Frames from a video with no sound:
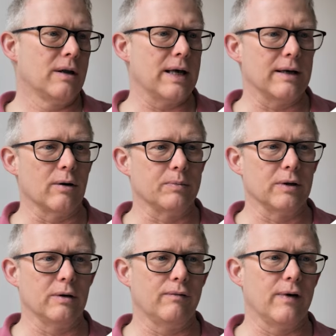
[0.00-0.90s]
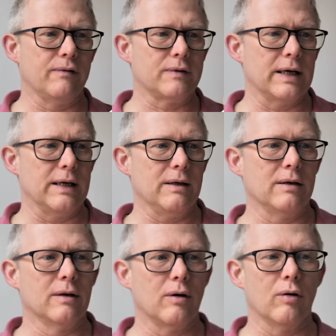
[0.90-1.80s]
then up to
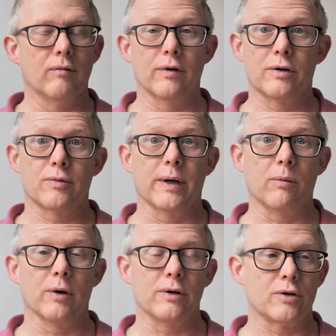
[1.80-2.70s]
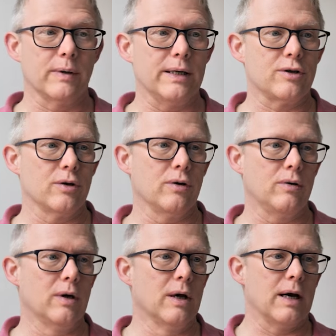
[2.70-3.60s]
15 over 21 and 22,